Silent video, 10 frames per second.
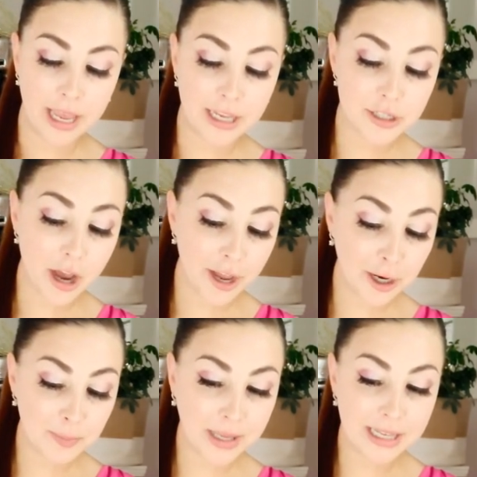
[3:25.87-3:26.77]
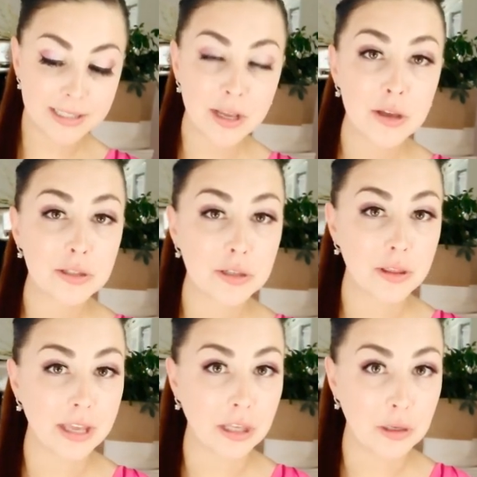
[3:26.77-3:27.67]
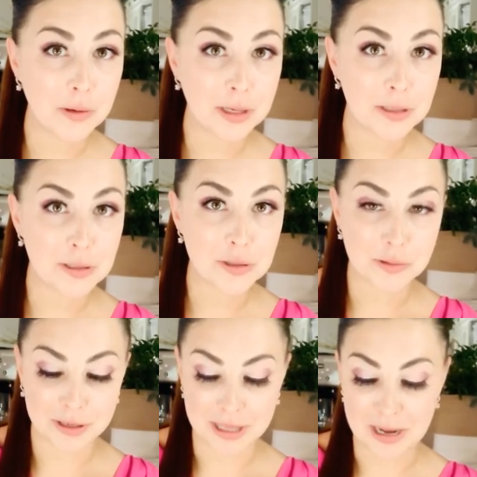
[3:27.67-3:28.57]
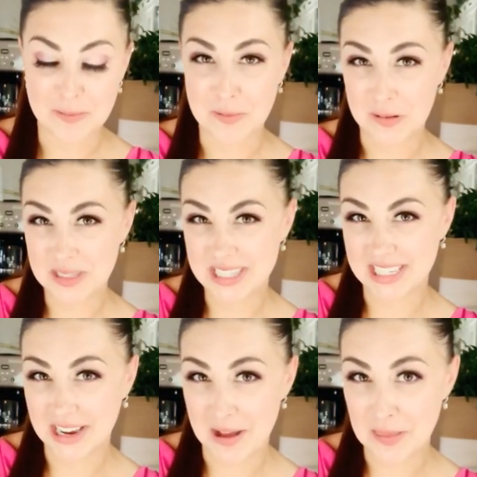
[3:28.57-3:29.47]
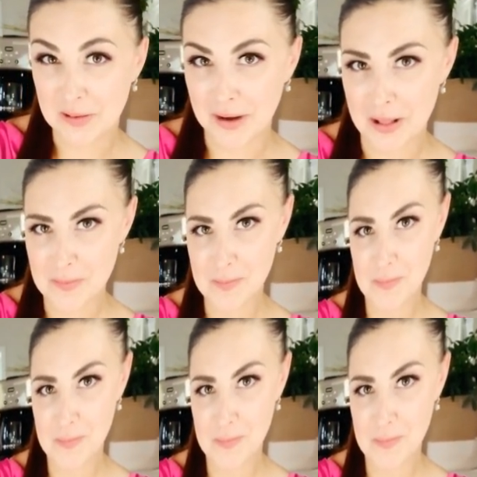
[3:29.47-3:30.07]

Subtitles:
entire piece so that you can ensure that it won't stick on the grill.